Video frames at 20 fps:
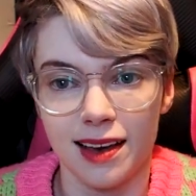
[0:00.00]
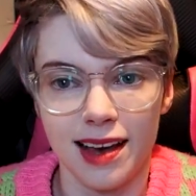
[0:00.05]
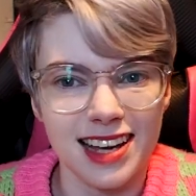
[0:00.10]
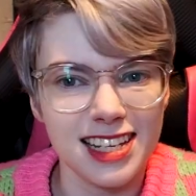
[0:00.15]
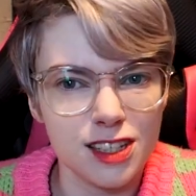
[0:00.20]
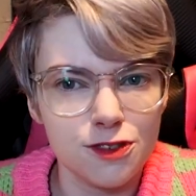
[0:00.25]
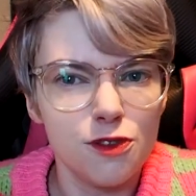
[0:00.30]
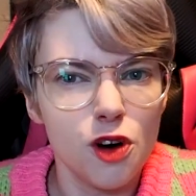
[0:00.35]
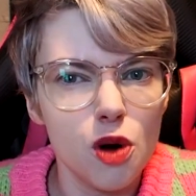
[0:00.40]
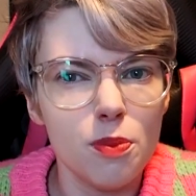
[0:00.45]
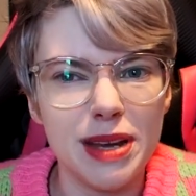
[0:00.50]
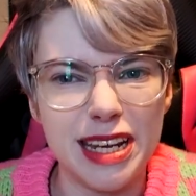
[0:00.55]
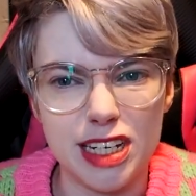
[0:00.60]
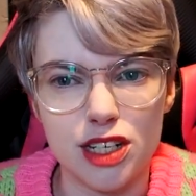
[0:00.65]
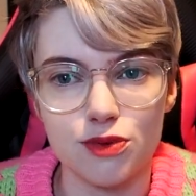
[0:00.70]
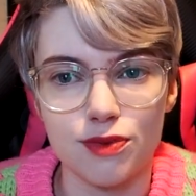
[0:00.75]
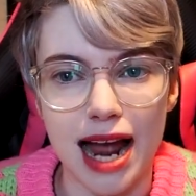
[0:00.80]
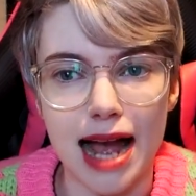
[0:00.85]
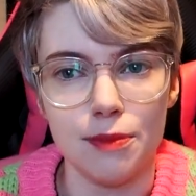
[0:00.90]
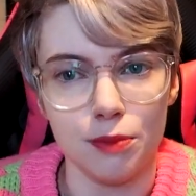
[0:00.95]
it's for me
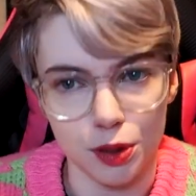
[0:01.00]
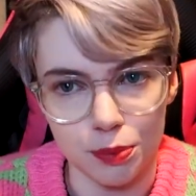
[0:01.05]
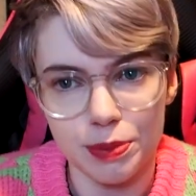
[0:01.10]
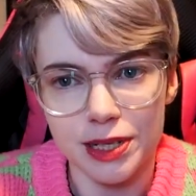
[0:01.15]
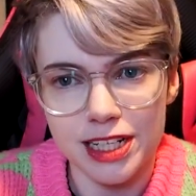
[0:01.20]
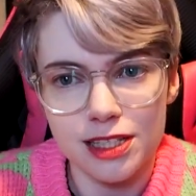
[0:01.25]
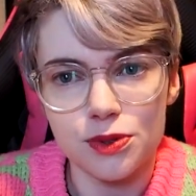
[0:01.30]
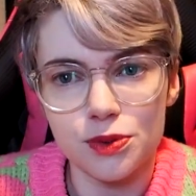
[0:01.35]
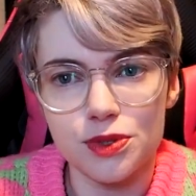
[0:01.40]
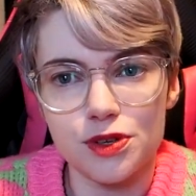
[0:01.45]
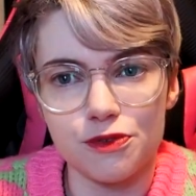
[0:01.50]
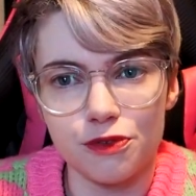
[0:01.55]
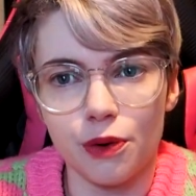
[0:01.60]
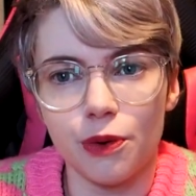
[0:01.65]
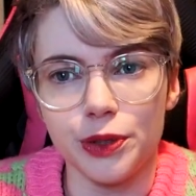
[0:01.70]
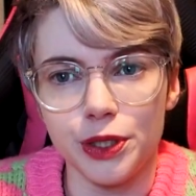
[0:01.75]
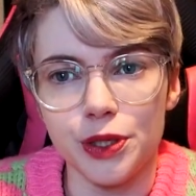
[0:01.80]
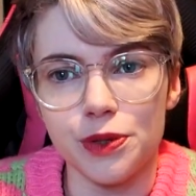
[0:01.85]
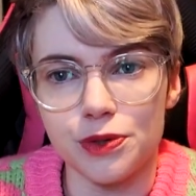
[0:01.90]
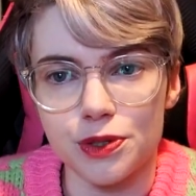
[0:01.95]
to ramble, but it's also
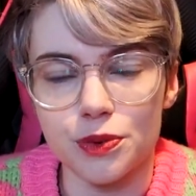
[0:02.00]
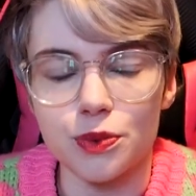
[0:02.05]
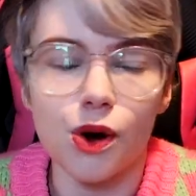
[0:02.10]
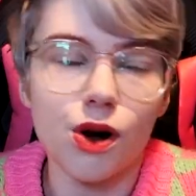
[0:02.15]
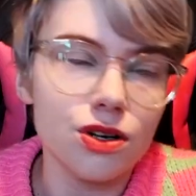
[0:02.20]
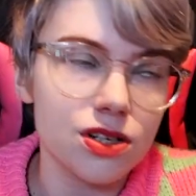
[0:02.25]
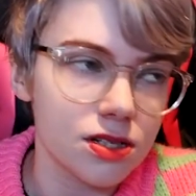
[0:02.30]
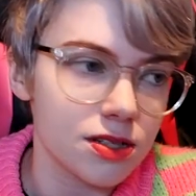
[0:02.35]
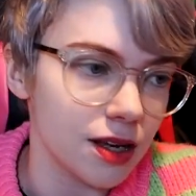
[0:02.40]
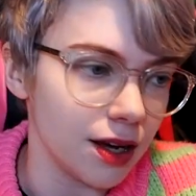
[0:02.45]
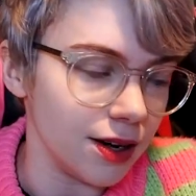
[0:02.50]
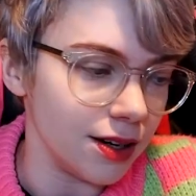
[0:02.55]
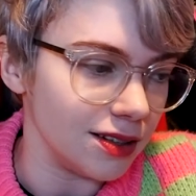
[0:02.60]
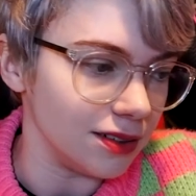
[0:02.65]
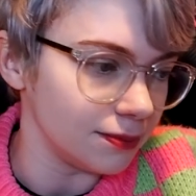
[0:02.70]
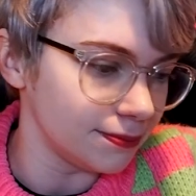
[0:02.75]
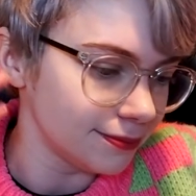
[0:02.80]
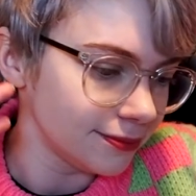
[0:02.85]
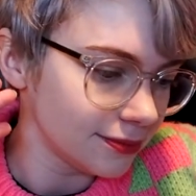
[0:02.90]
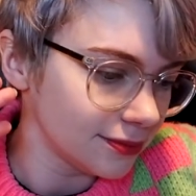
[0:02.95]
for you to watch.
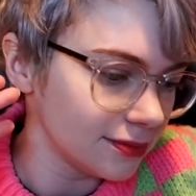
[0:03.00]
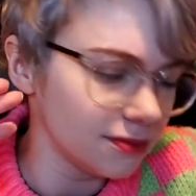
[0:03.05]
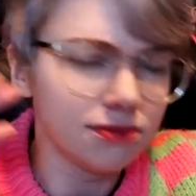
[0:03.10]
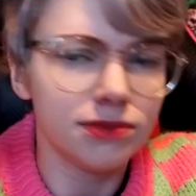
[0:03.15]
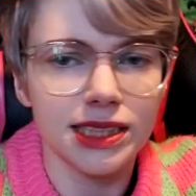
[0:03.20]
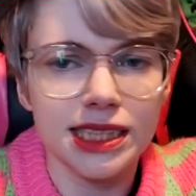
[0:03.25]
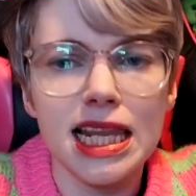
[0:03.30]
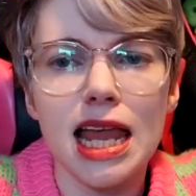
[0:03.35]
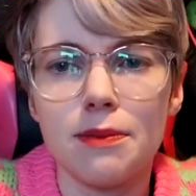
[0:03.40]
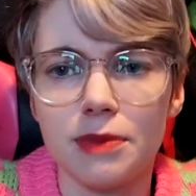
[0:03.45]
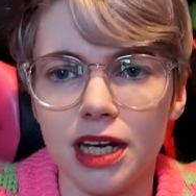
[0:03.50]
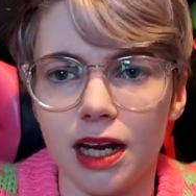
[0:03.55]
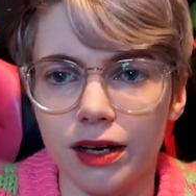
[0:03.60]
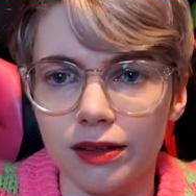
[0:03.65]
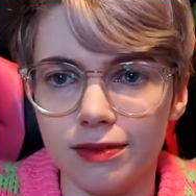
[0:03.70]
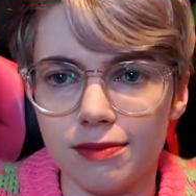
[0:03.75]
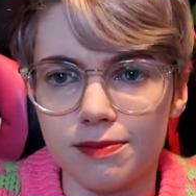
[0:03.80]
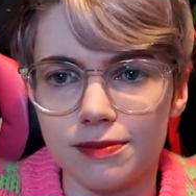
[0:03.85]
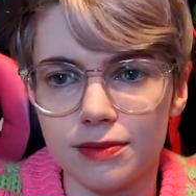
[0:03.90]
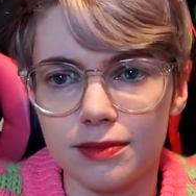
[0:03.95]
So just let me
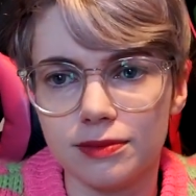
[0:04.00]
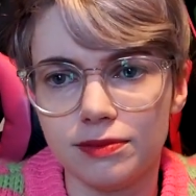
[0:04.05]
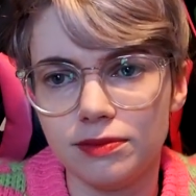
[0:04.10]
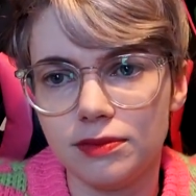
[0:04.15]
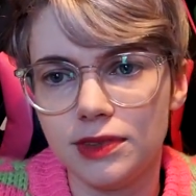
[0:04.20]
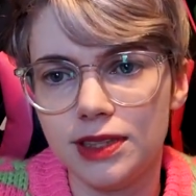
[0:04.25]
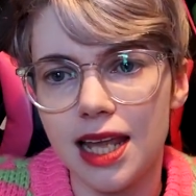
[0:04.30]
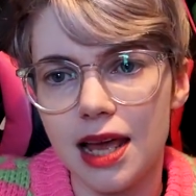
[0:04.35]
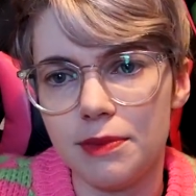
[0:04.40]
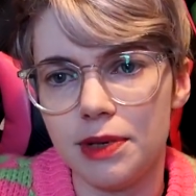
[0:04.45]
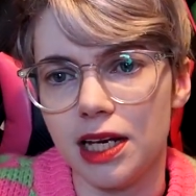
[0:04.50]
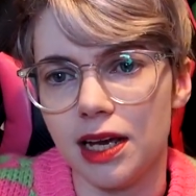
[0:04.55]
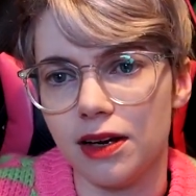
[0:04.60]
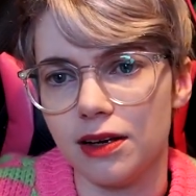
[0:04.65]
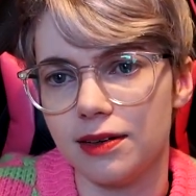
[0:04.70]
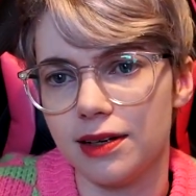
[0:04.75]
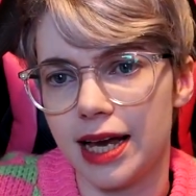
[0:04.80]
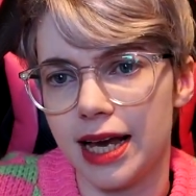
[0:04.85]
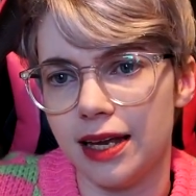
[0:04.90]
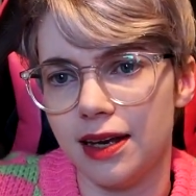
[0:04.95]
know. Let me know,
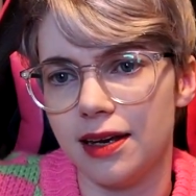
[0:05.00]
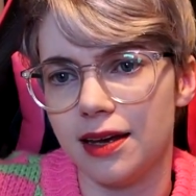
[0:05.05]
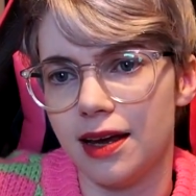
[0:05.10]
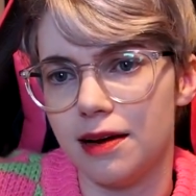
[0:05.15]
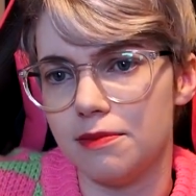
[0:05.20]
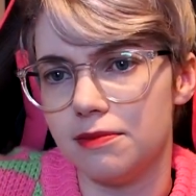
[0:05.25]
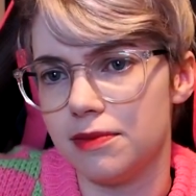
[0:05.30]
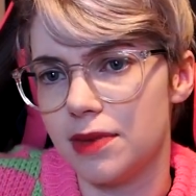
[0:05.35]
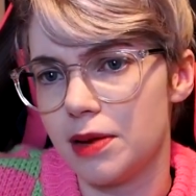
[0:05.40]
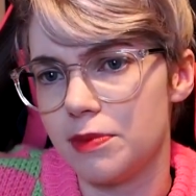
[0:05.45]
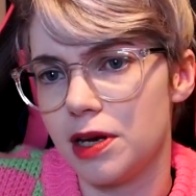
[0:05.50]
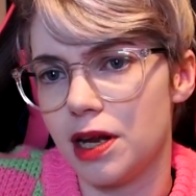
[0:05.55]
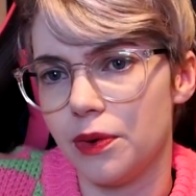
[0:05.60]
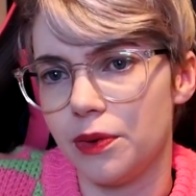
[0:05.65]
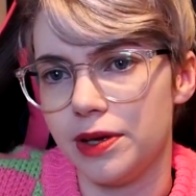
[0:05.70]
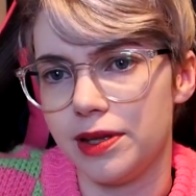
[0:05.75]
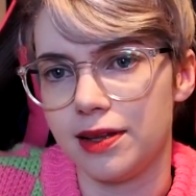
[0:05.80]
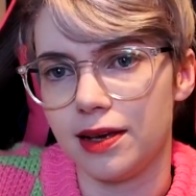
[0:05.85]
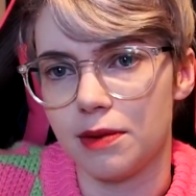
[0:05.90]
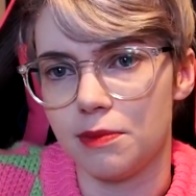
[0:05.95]
and um, let me know
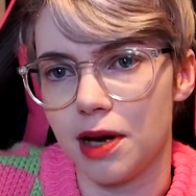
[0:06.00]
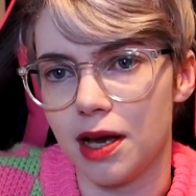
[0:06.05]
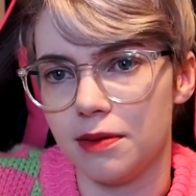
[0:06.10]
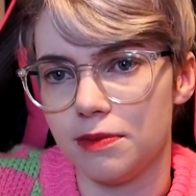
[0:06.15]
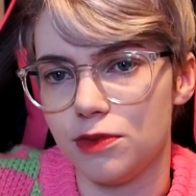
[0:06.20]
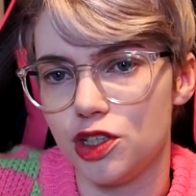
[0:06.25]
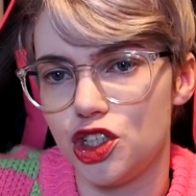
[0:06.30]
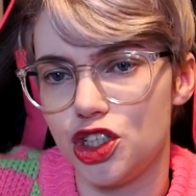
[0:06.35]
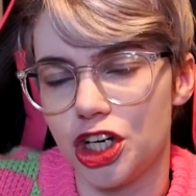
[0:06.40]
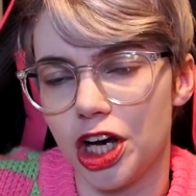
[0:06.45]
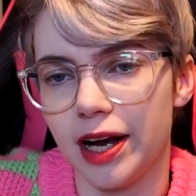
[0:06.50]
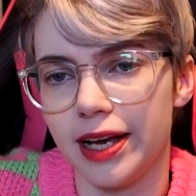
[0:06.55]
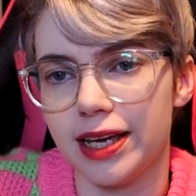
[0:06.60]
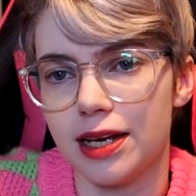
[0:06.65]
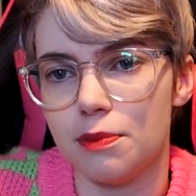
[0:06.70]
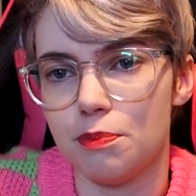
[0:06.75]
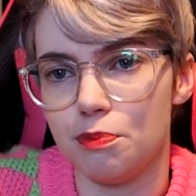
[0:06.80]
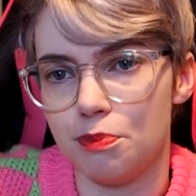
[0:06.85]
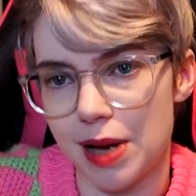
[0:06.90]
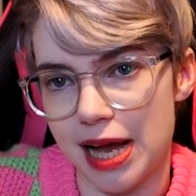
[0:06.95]
what you think of my giant